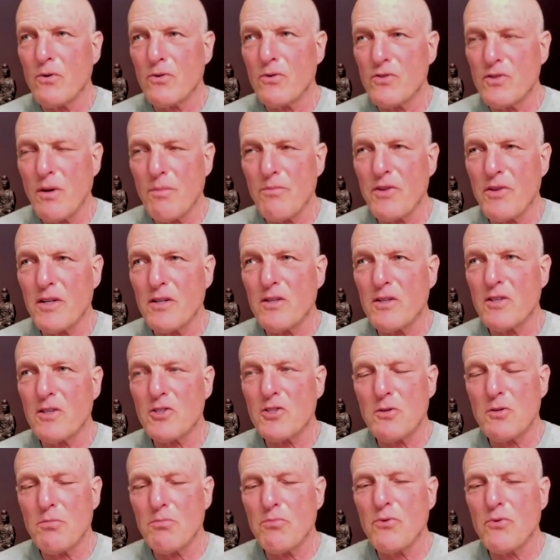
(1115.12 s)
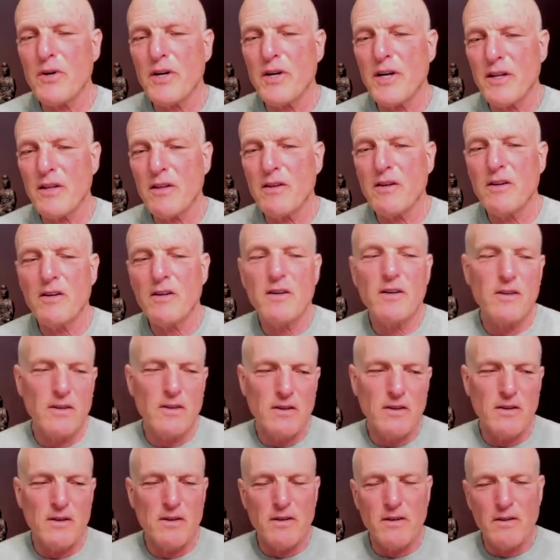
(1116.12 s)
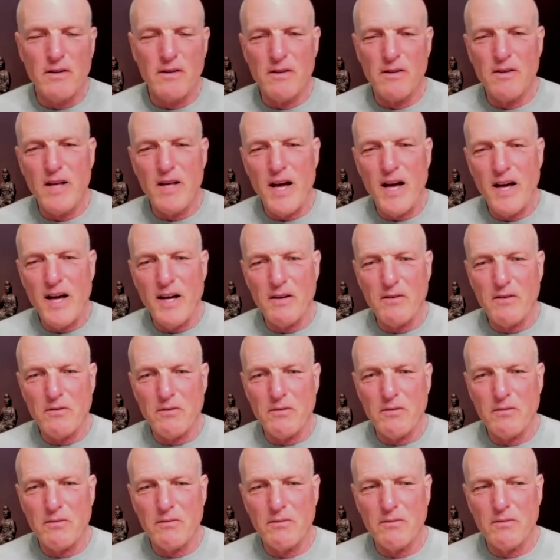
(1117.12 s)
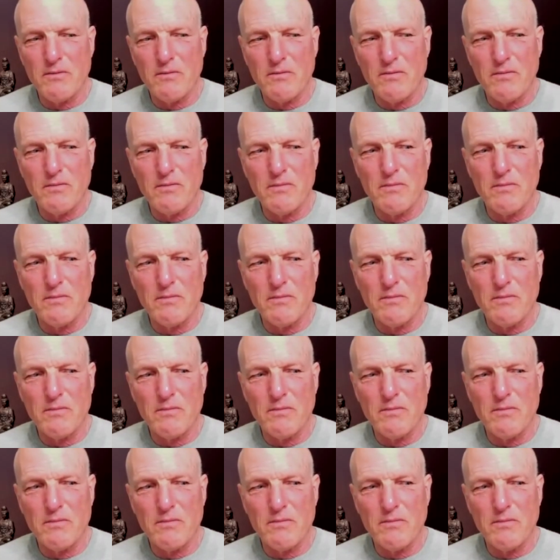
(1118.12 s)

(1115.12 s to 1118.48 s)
So something just to bring that